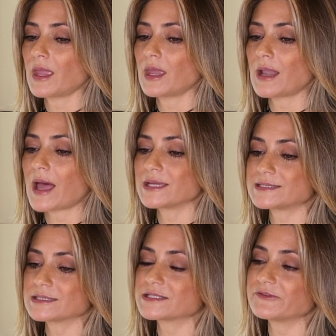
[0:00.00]
then
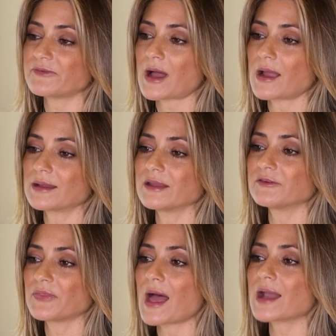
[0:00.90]
identified
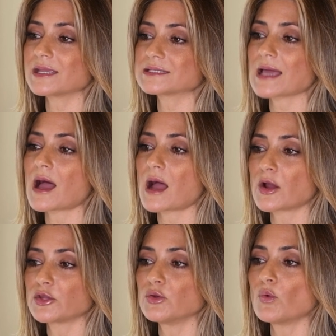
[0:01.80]
if that is
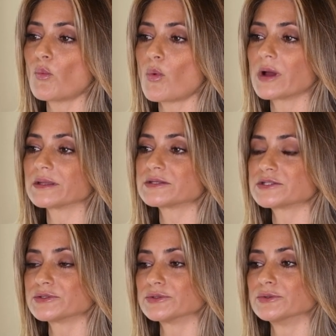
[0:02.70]
how you
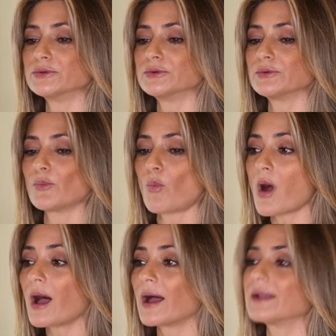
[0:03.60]
want to,
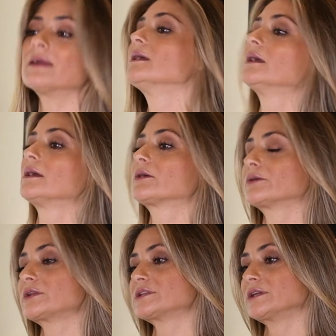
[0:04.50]
one,
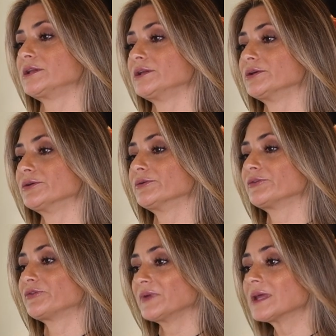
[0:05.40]
continue
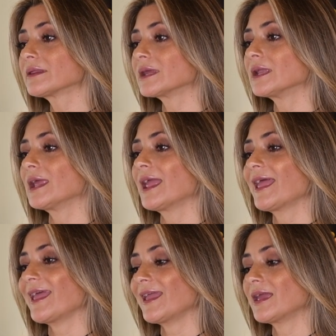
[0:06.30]
feeling
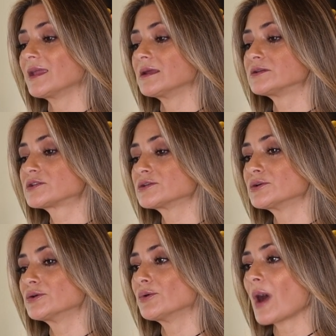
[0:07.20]
and
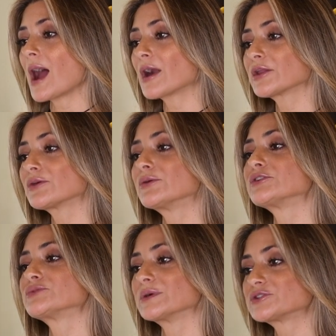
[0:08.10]
two how are you
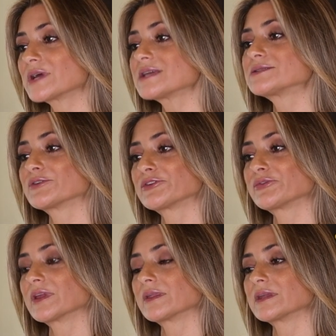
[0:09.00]
going to address
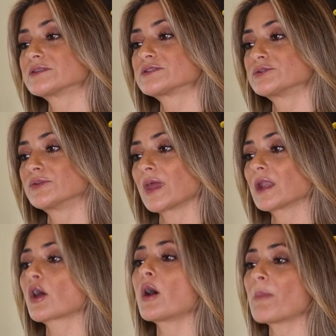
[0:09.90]
those feelings to
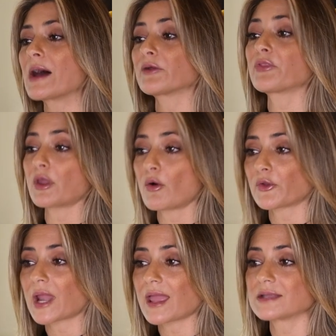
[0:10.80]
then come out on the
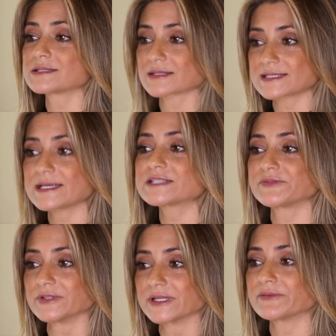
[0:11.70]
other end
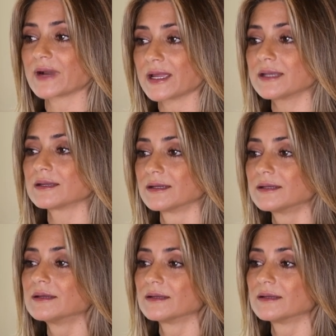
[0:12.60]
successfully right